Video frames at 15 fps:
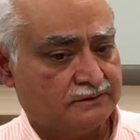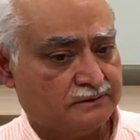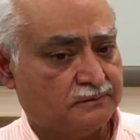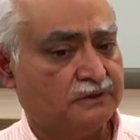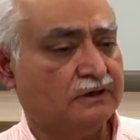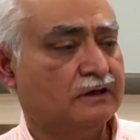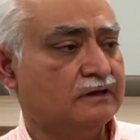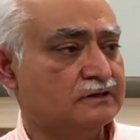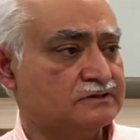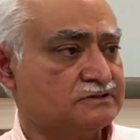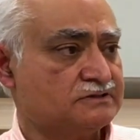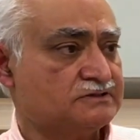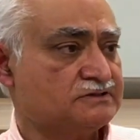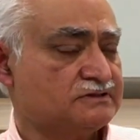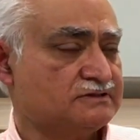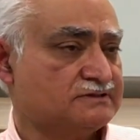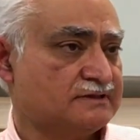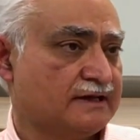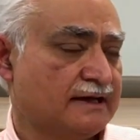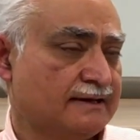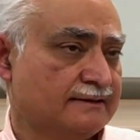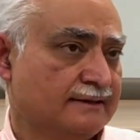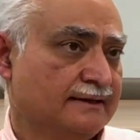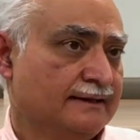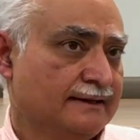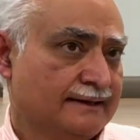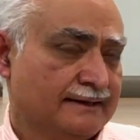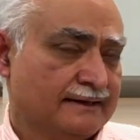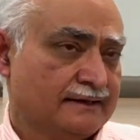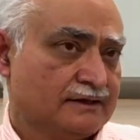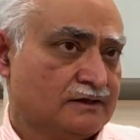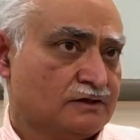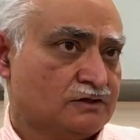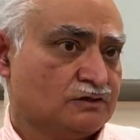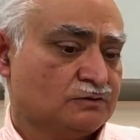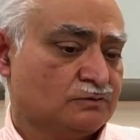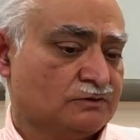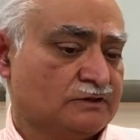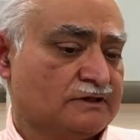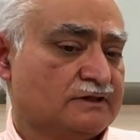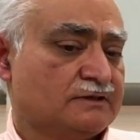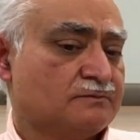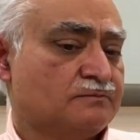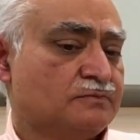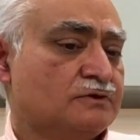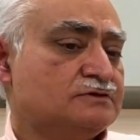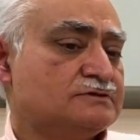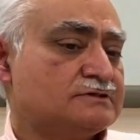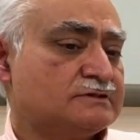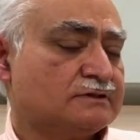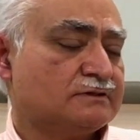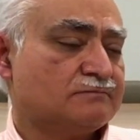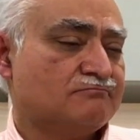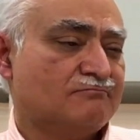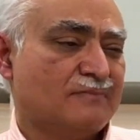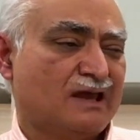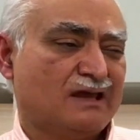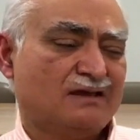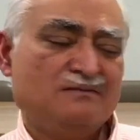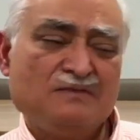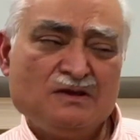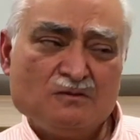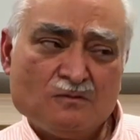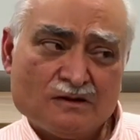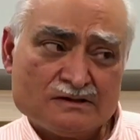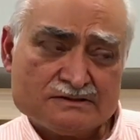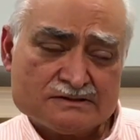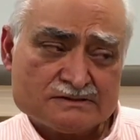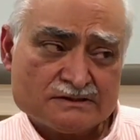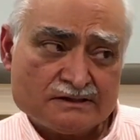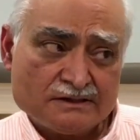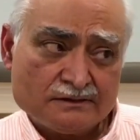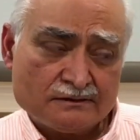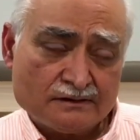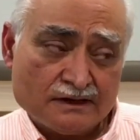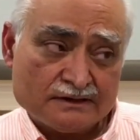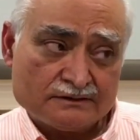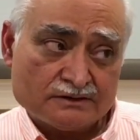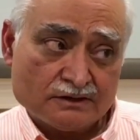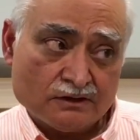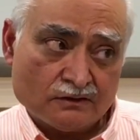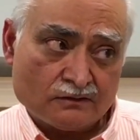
immunologists is that you would need a booster maybe once a year at the